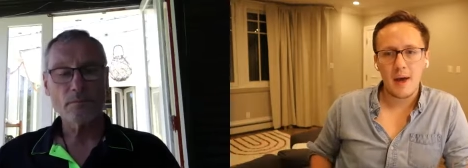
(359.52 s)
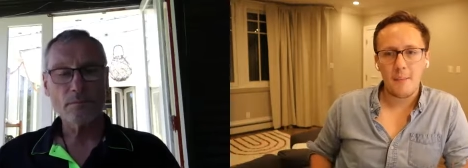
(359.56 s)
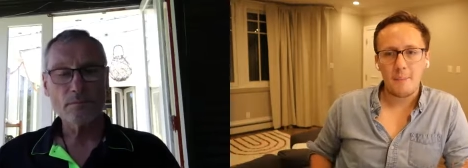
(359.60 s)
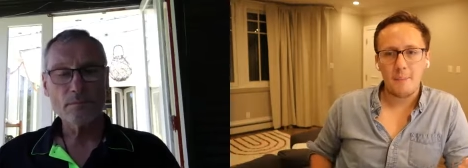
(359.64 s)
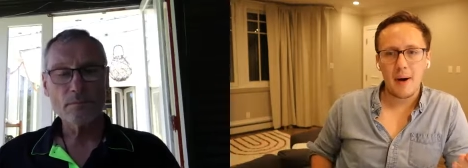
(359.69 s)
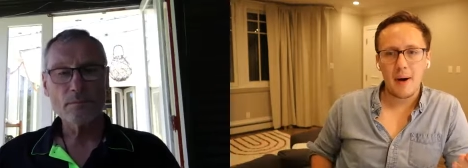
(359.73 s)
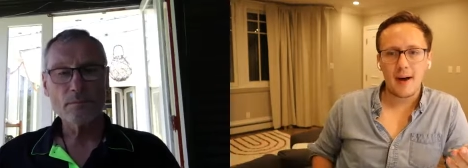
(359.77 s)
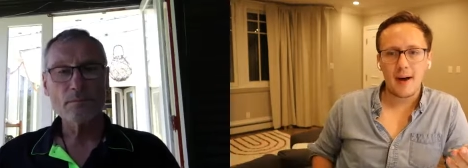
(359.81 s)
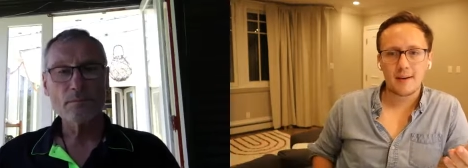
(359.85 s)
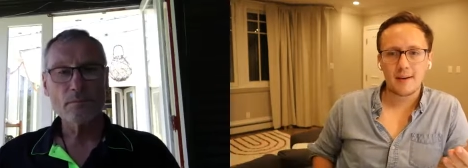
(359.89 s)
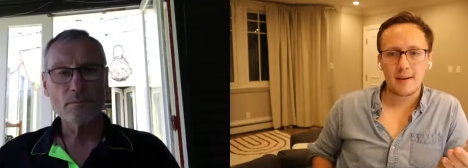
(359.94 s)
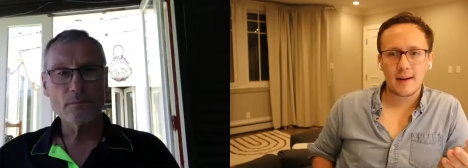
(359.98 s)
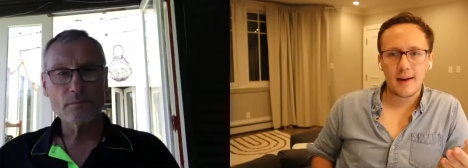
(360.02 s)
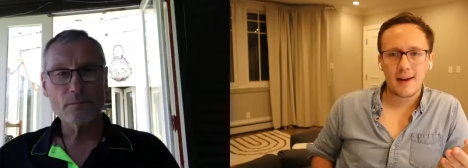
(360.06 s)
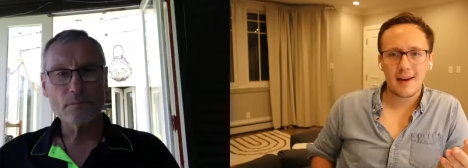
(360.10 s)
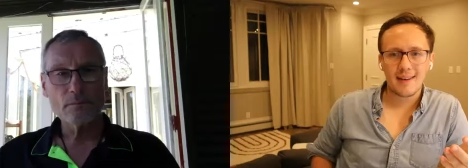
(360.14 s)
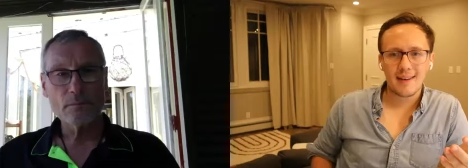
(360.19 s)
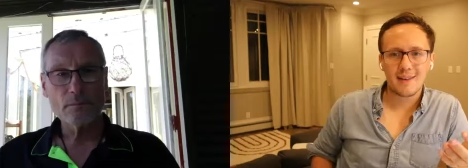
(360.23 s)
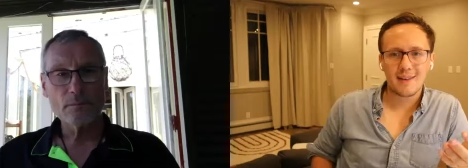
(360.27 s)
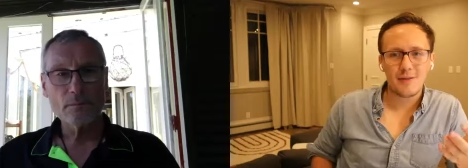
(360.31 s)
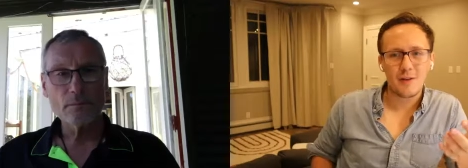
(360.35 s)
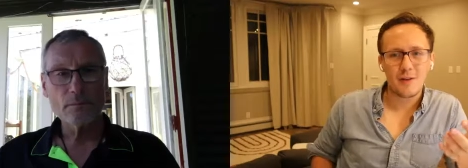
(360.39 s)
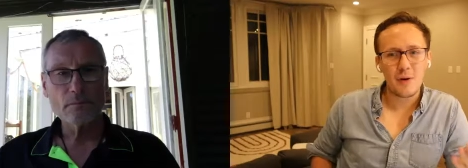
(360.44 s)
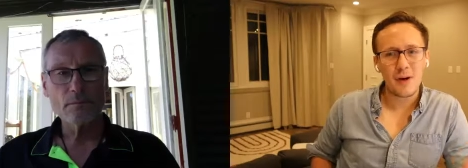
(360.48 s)
Speaker 1: but
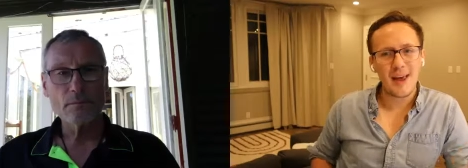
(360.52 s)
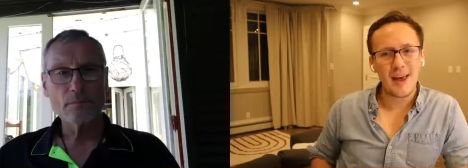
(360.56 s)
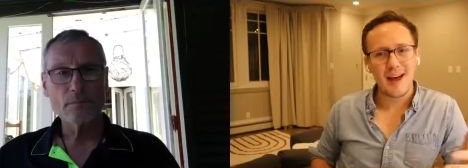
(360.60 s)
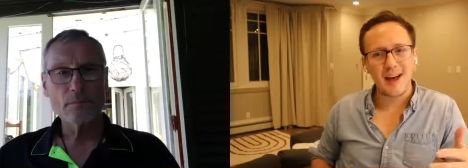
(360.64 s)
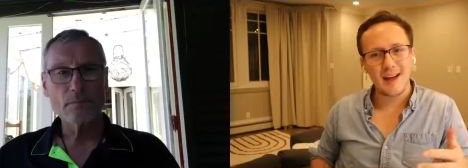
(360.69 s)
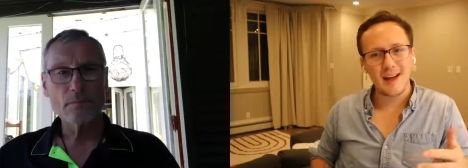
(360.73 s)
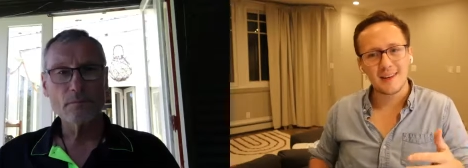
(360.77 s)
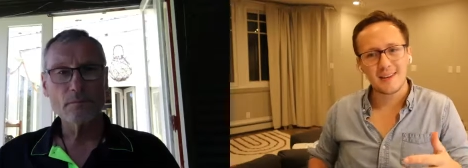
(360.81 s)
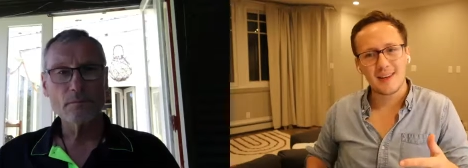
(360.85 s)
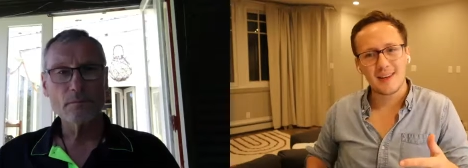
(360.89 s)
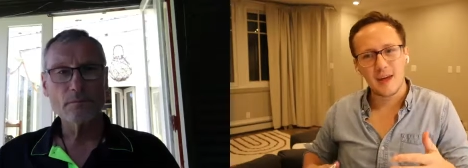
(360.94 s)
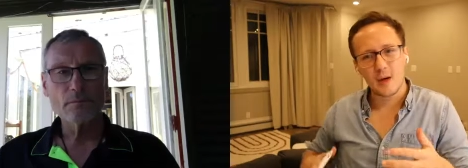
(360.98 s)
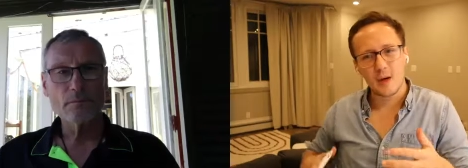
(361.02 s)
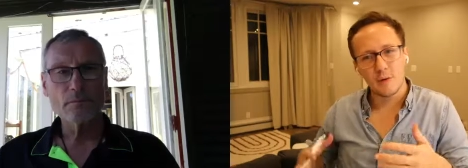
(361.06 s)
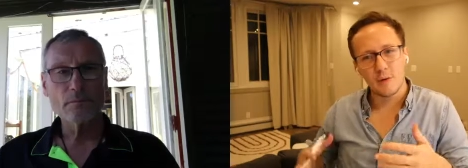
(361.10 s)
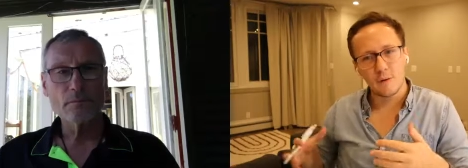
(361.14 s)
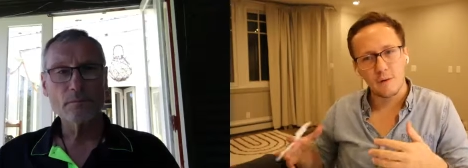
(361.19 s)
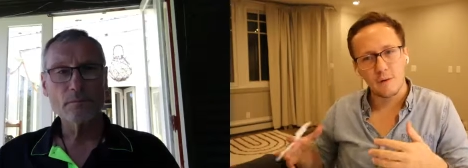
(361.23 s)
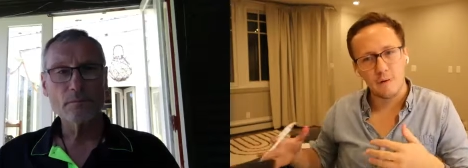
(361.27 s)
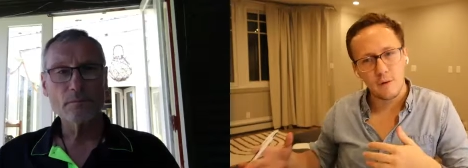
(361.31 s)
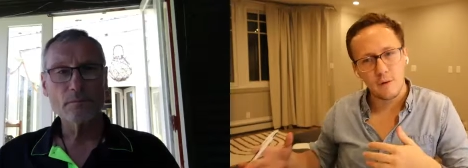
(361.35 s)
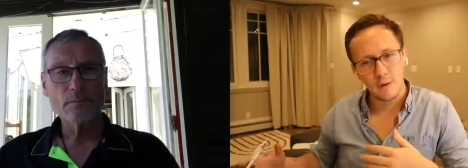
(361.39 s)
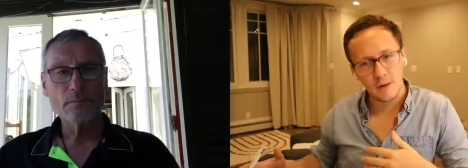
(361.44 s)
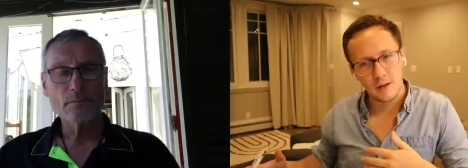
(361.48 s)
it's very hard to get your
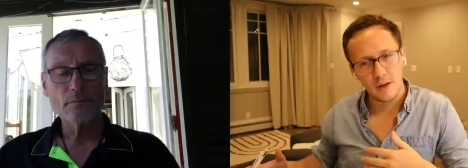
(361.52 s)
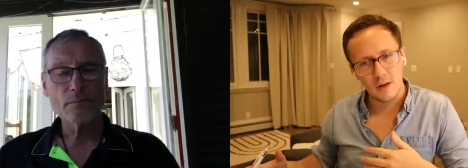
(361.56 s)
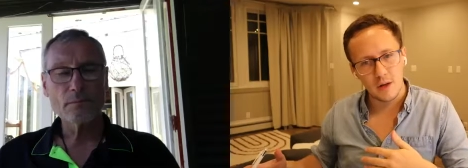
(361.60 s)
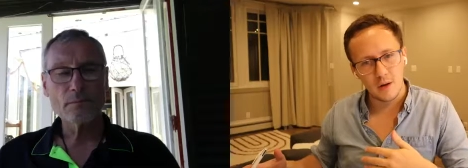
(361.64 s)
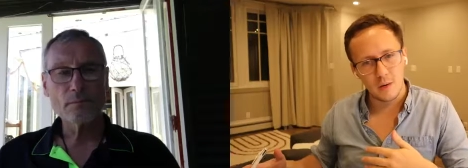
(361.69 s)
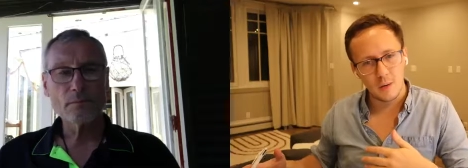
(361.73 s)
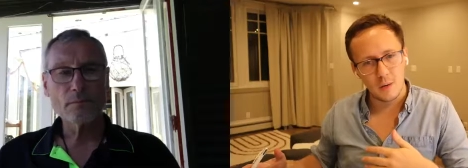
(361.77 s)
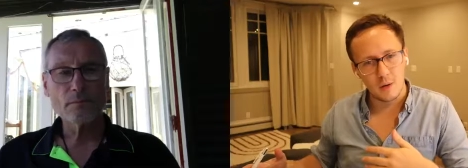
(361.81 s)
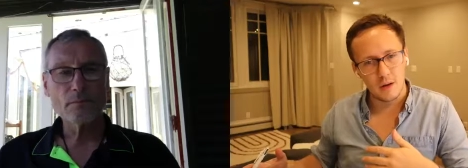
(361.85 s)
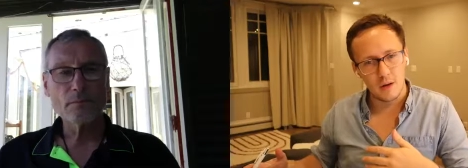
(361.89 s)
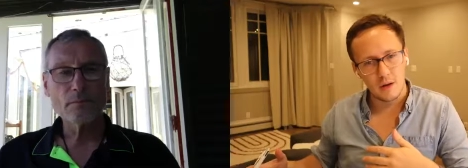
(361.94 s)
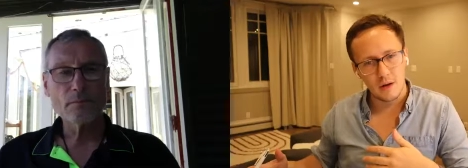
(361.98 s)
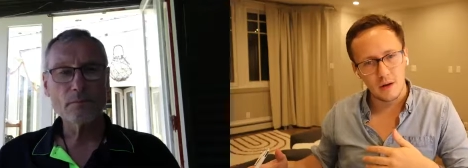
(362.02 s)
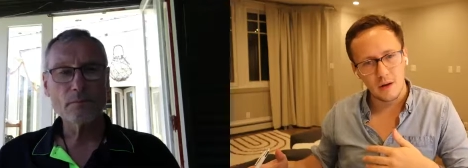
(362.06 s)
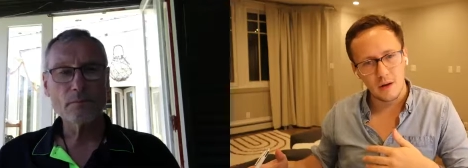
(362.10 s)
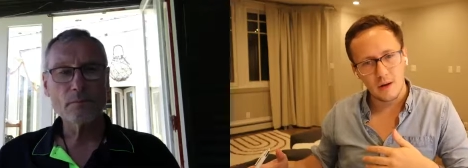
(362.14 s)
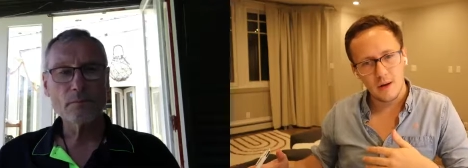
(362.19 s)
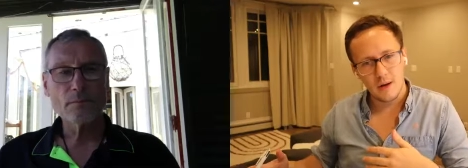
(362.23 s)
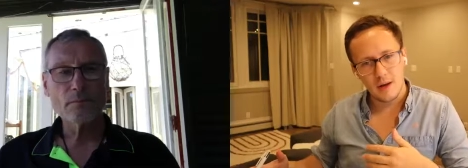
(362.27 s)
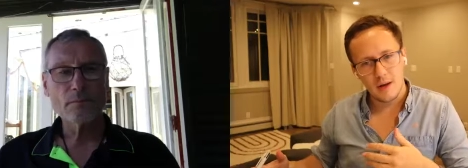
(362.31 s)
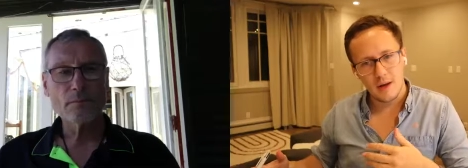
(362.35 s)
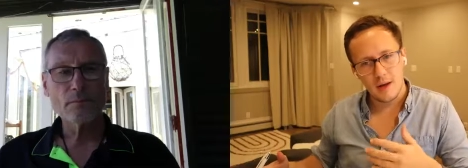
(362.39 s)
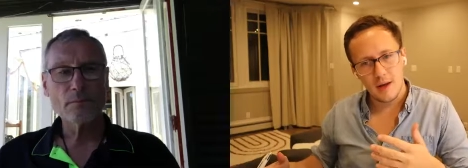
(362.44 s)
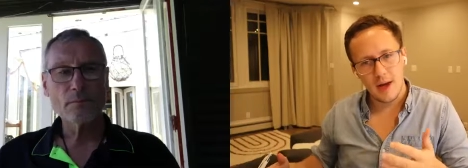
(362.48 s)
foot in the door.
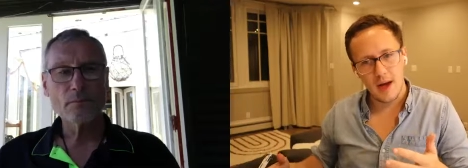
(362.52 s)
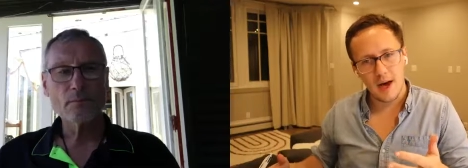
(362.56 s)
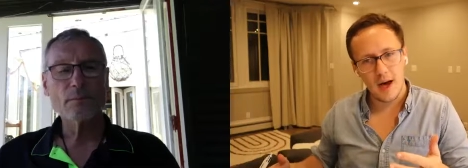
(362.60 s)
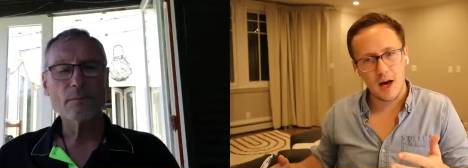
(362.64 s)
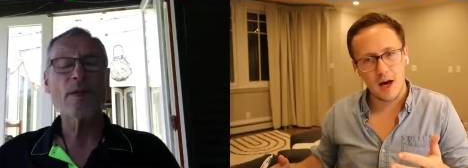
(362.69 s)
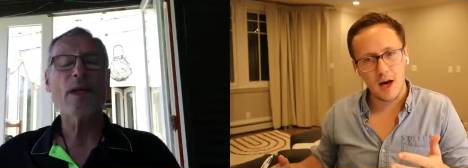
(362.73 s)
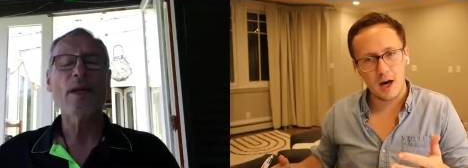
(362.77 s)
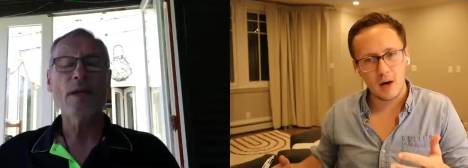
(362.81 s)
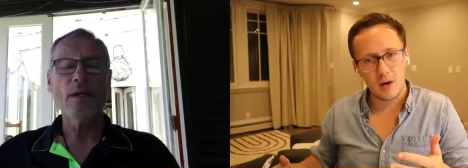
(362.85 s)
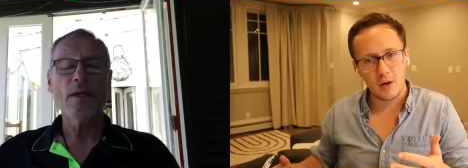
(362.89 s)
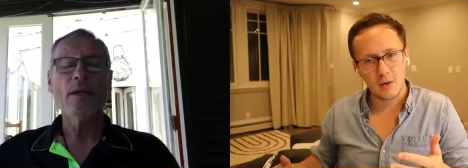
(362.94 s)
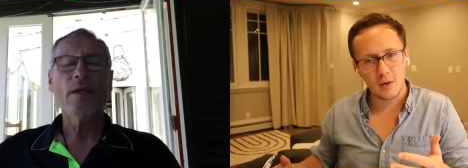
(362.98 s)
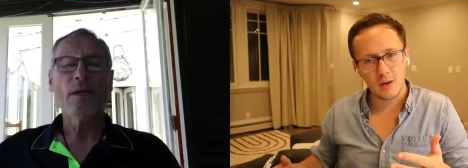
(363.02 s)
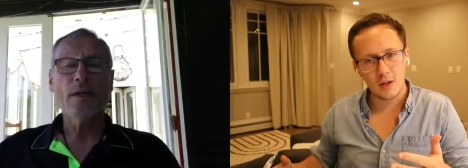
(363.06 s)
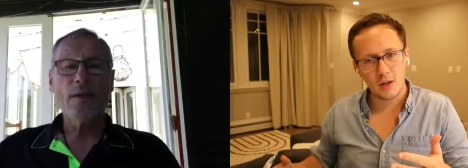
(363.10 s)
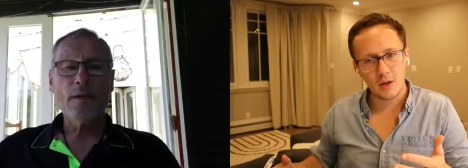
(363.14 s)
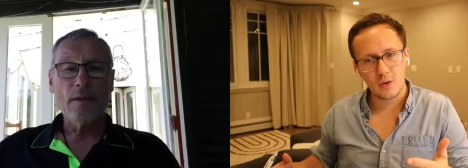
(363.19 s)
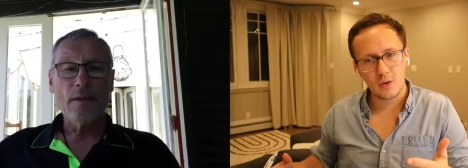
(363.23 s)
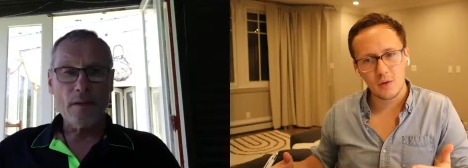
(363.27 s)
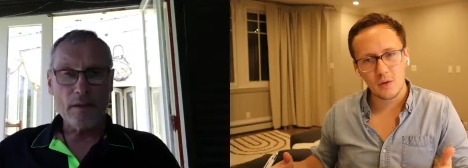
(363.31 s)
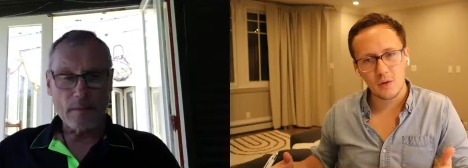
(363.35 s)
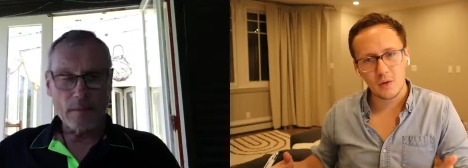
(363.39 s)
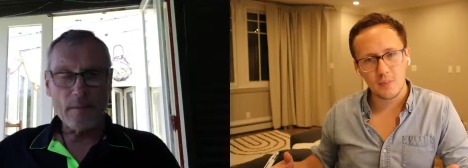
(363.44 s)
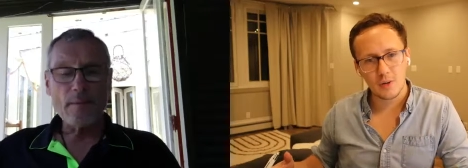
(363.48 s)
How did
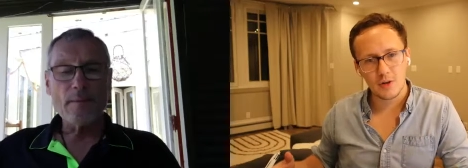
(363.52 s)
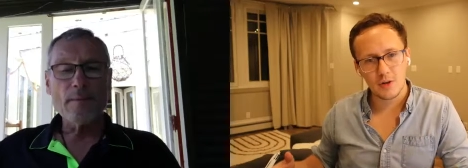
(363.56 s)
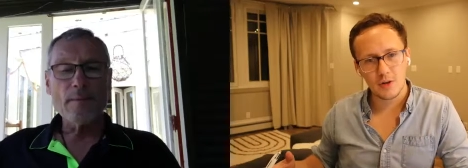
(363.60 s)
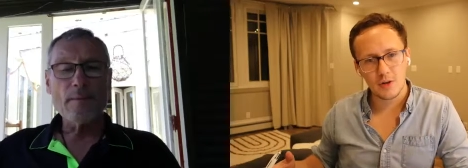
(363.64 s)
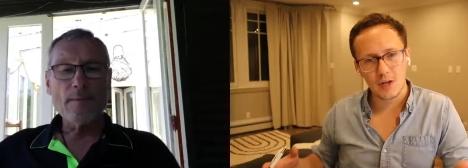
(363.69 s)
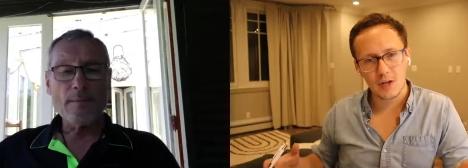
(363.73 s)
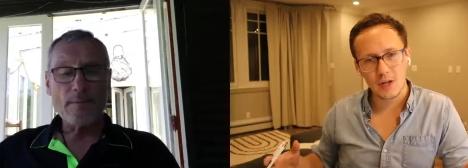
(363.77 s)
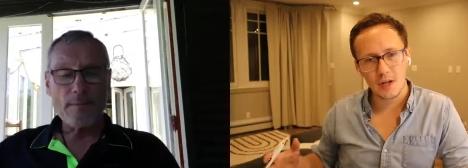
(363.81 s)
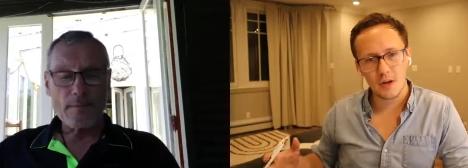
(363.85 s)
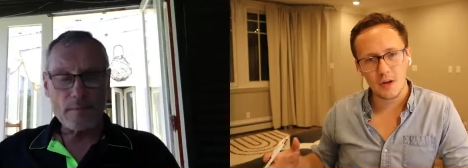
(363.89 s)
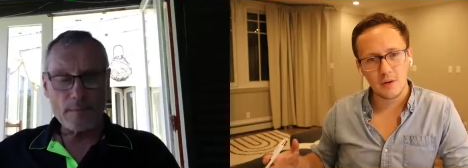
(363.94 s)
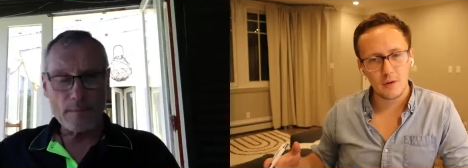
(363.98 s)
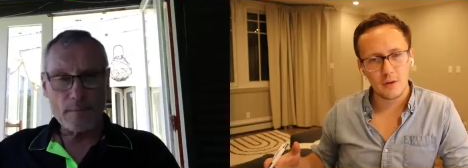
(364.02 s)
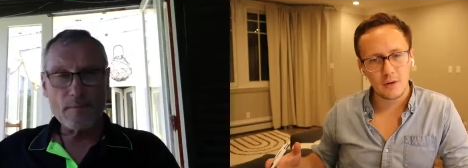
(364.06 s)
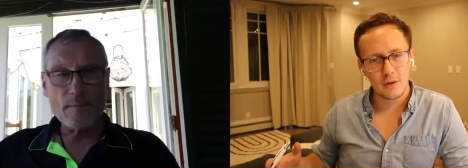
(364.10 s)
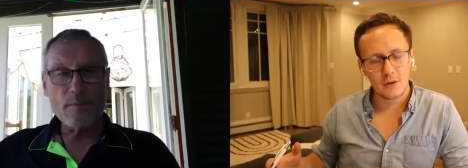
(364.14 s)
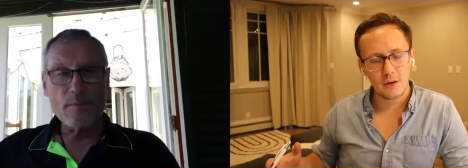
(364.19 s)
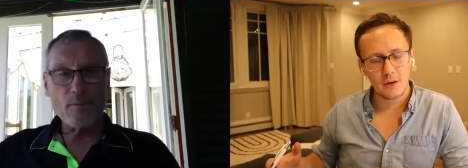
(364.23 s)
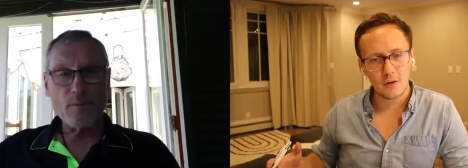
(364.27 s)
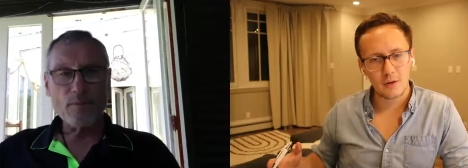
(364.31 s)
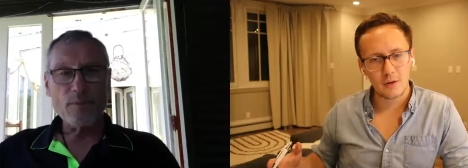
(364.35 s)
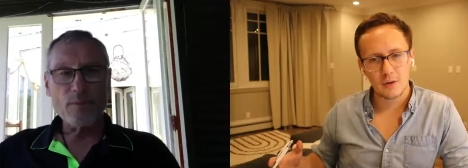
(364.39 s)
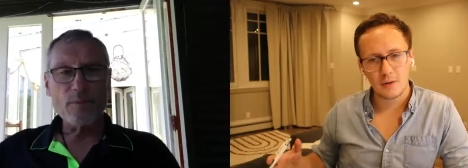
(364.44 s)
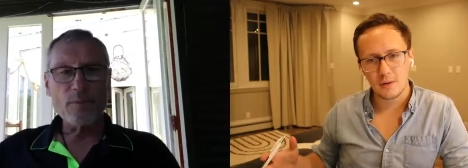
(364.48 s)
you approach getting your foot in the
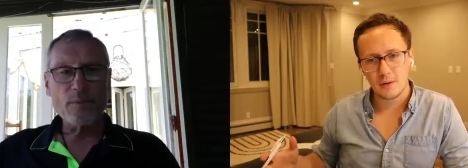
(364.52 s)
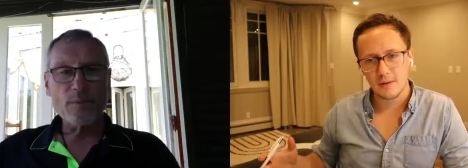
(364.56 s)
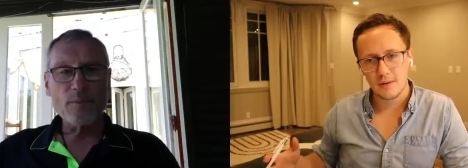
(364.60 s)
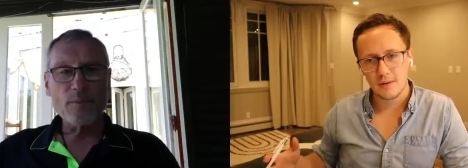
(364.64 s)
door with